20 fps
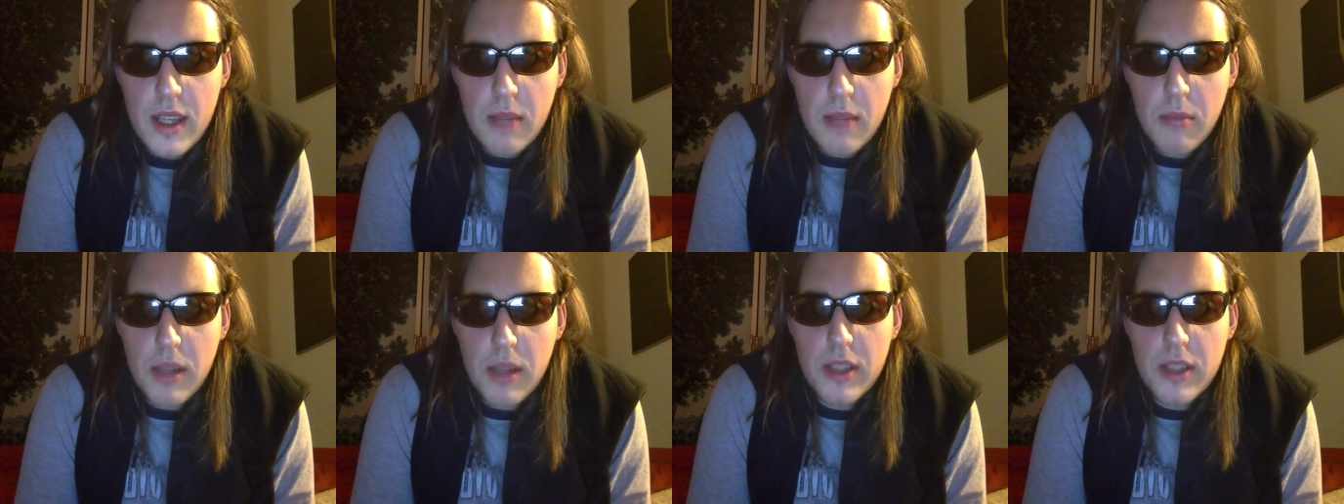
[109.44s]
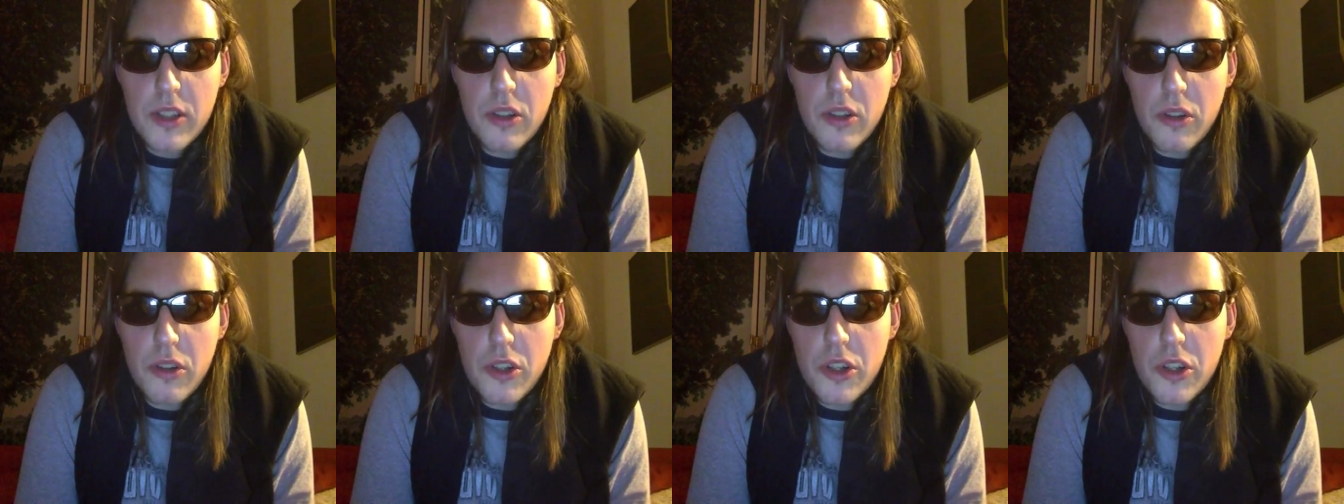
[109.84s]
But
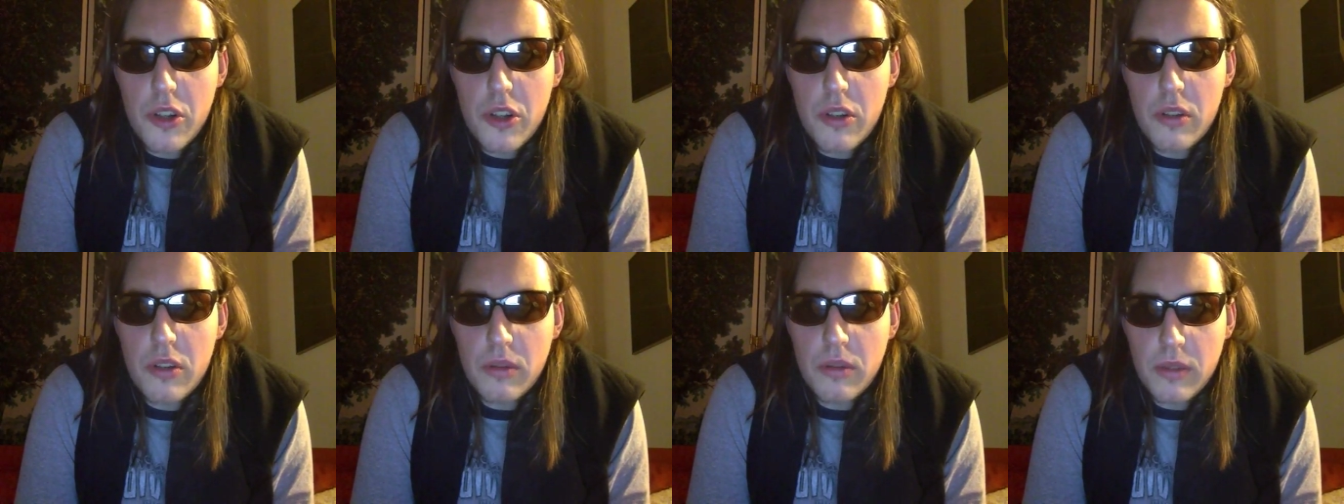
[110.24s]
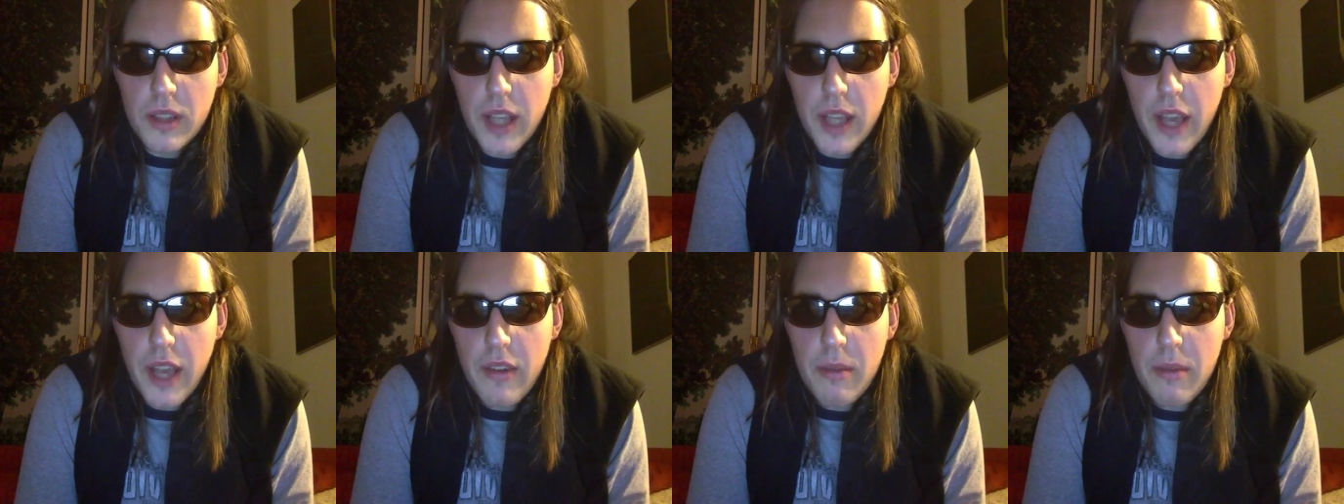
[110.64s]
Jochiro,
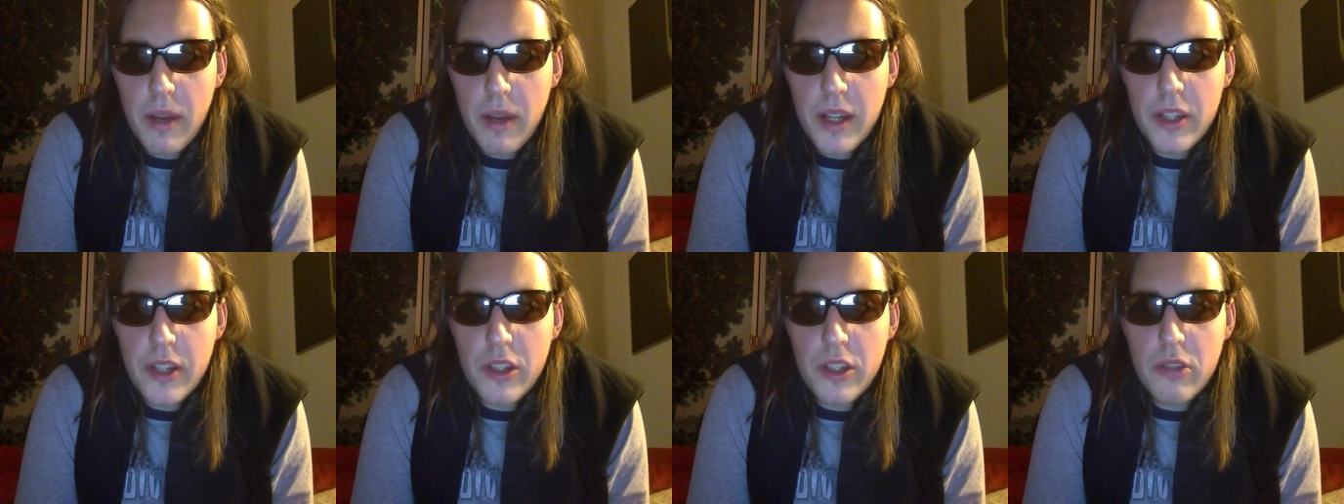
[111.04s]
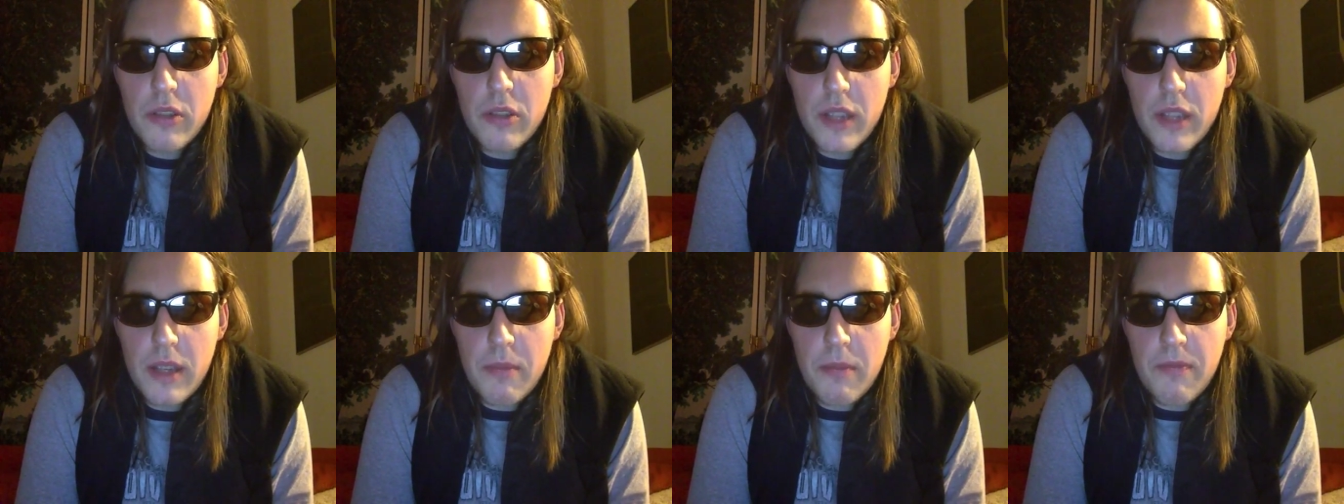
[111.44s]
everybody
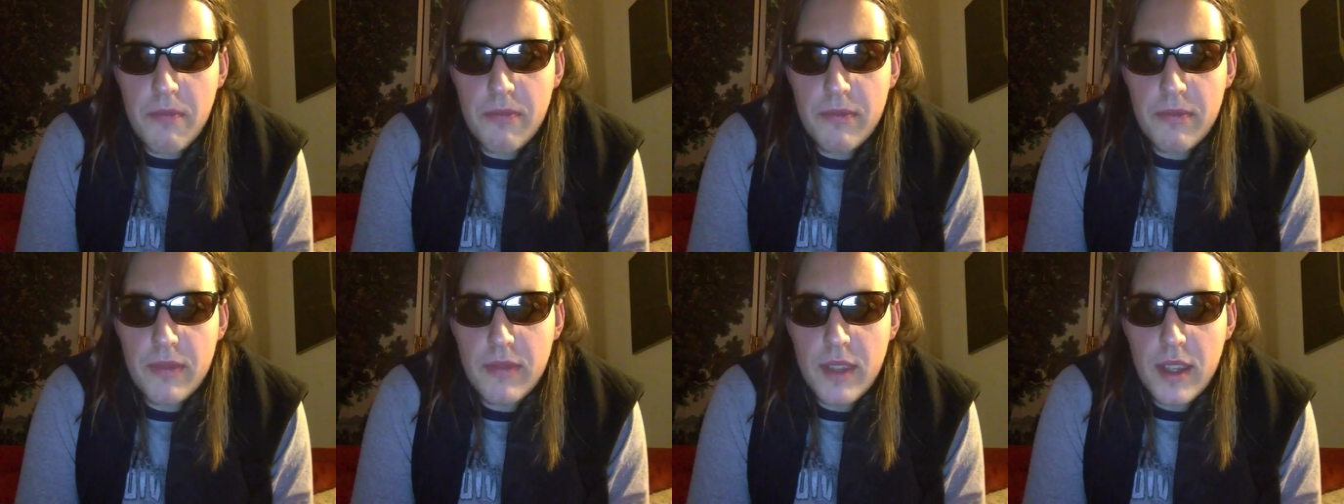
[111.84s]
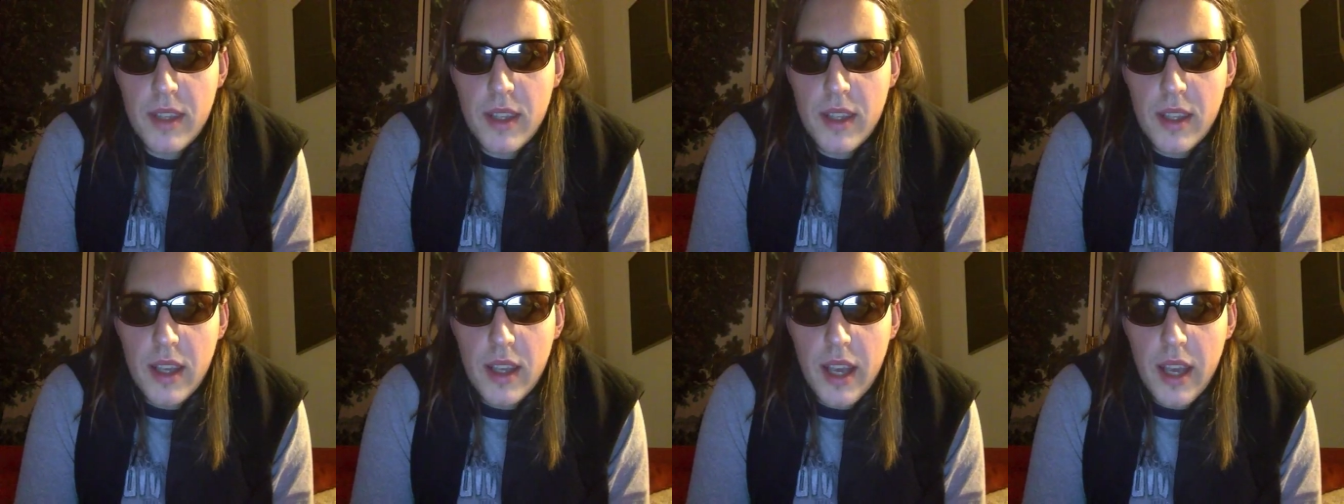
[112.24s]
knew him,
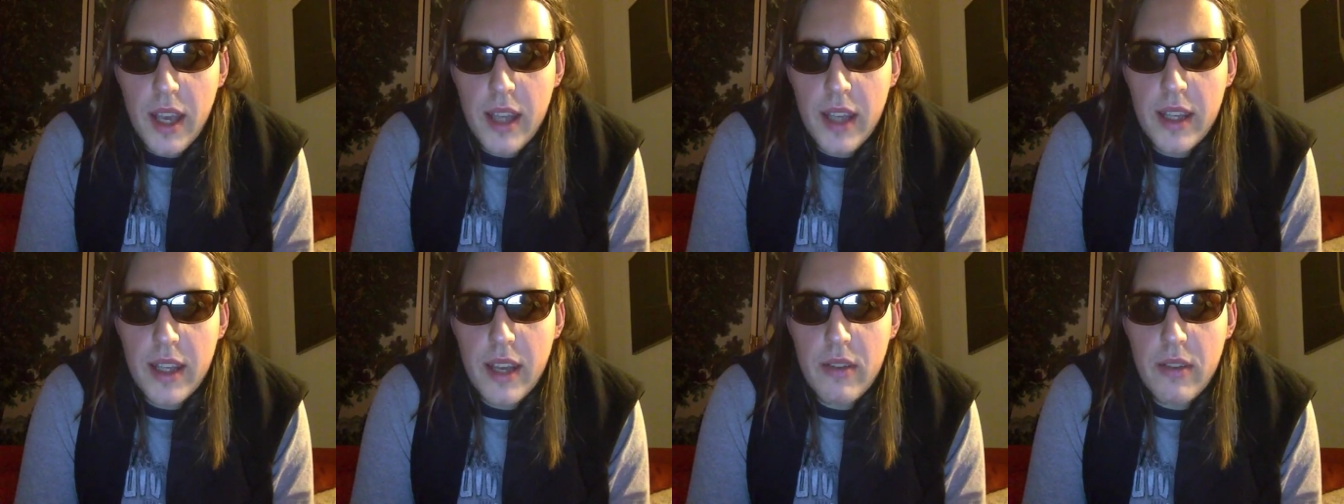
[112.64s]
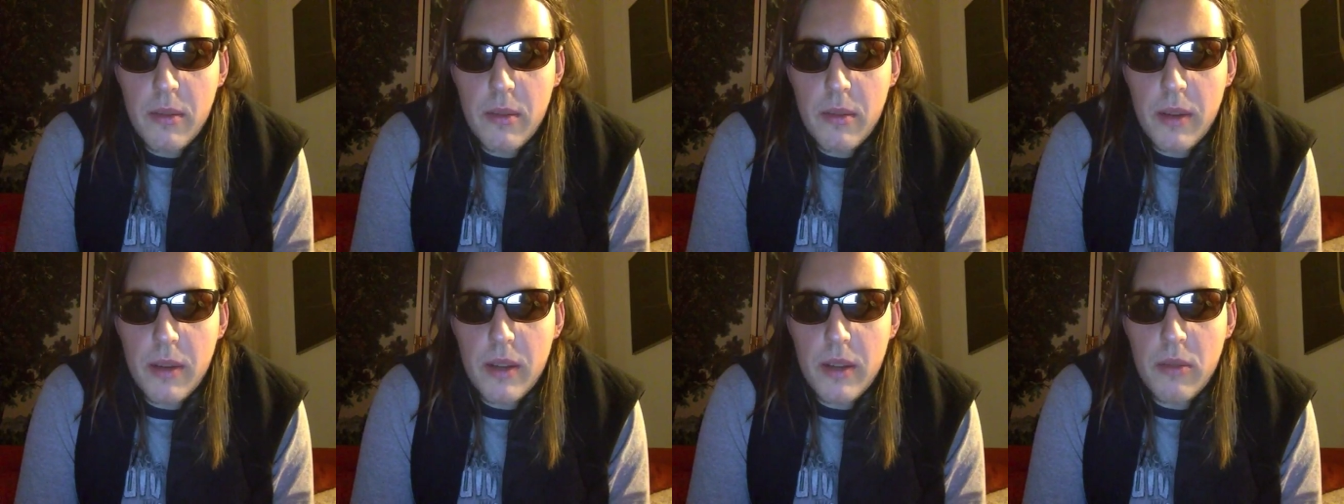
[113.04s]
and
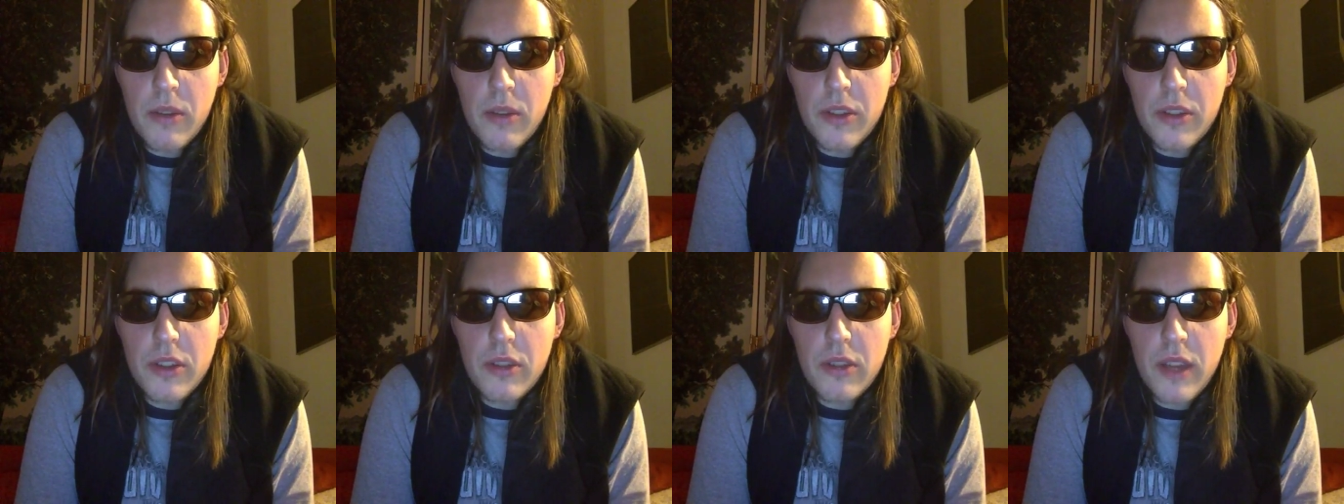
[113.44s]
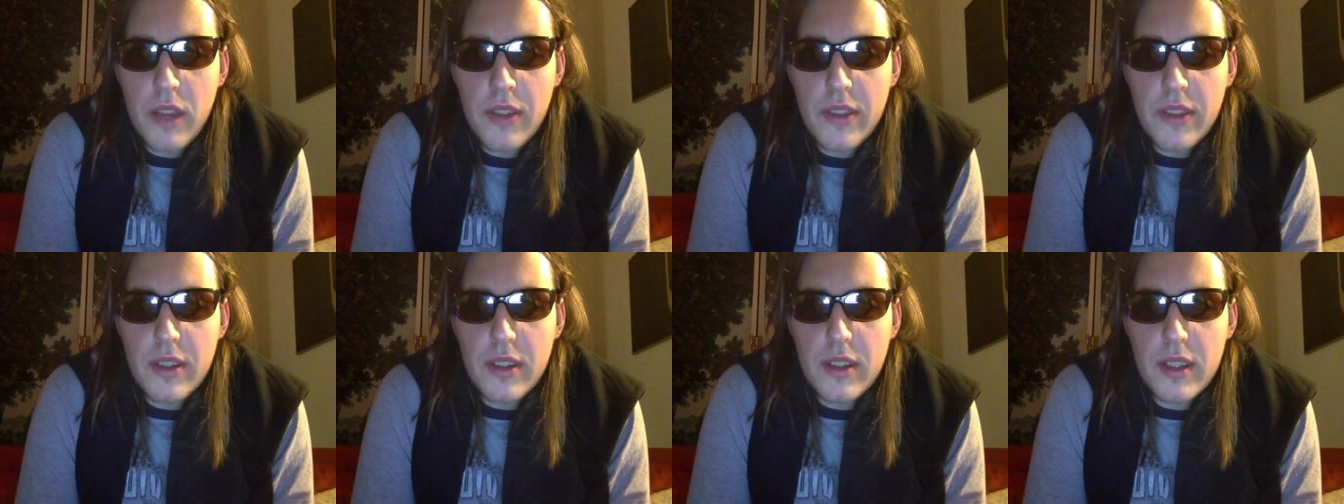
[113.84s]
everybody wanted to
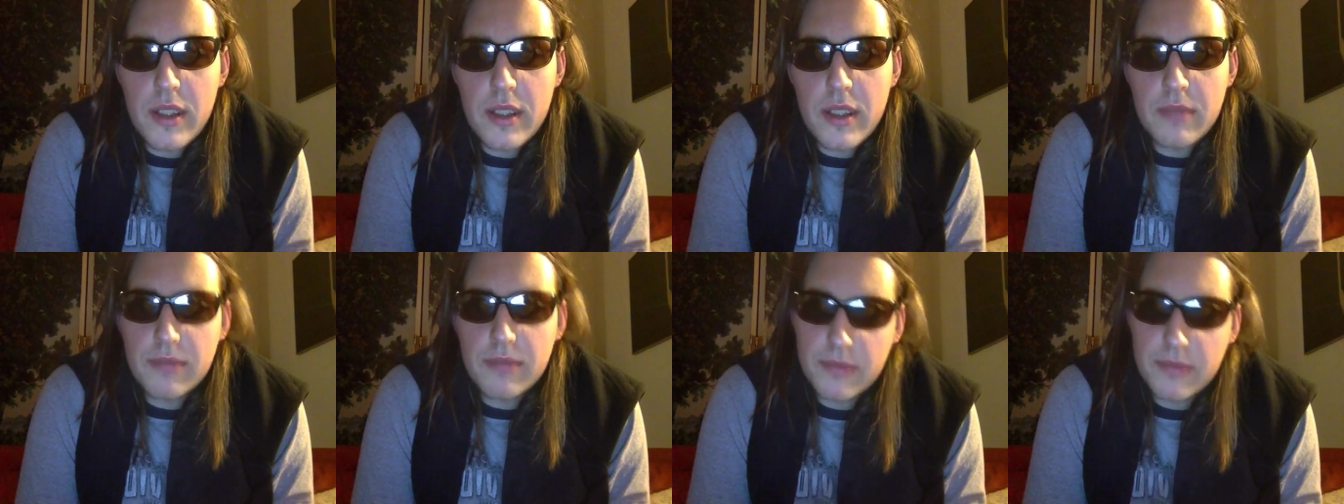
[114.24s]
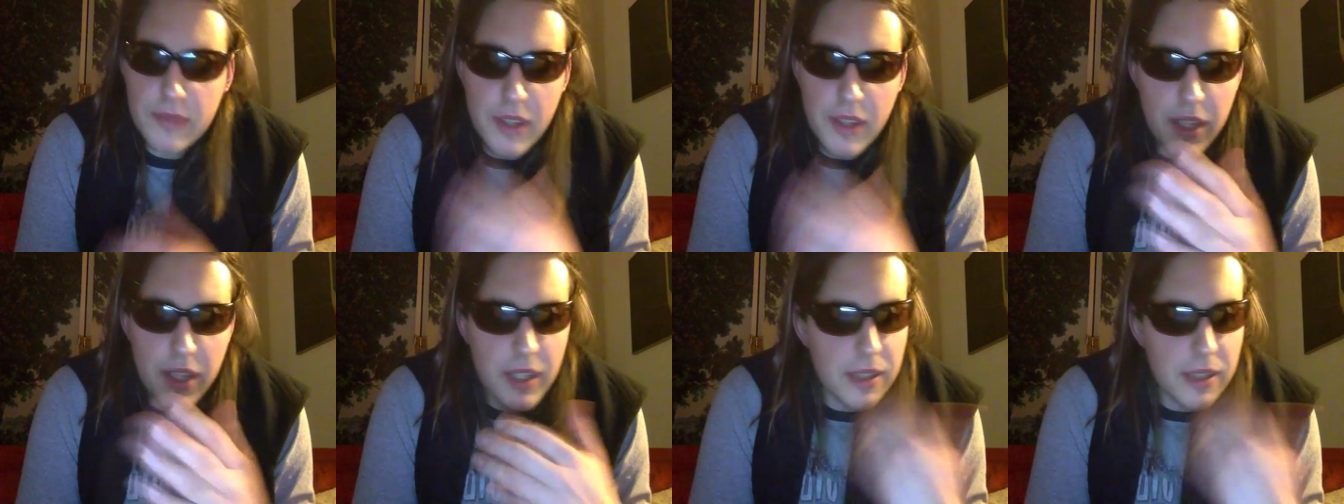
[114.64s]
enter
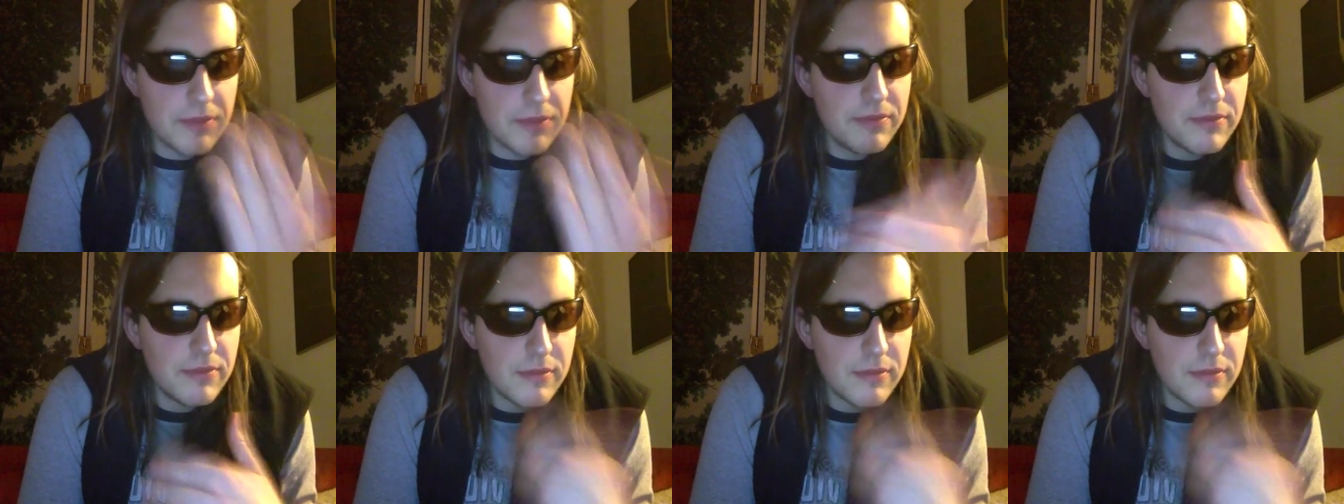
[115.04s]
the